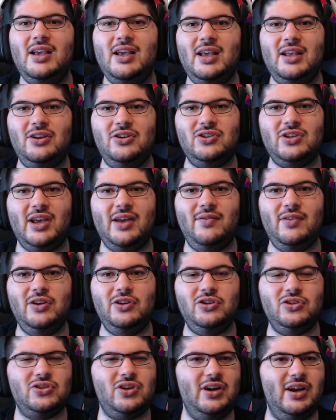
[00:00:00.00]
it just having
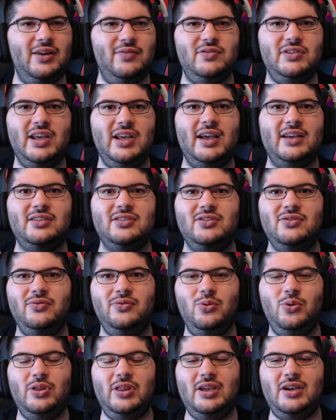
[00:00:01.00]
just kind of text
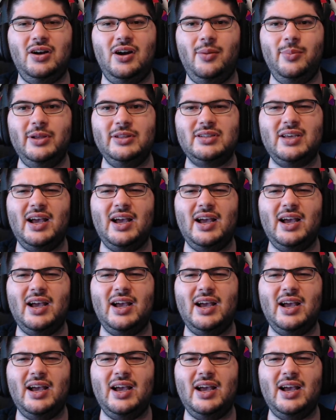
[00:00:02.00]
for the comments.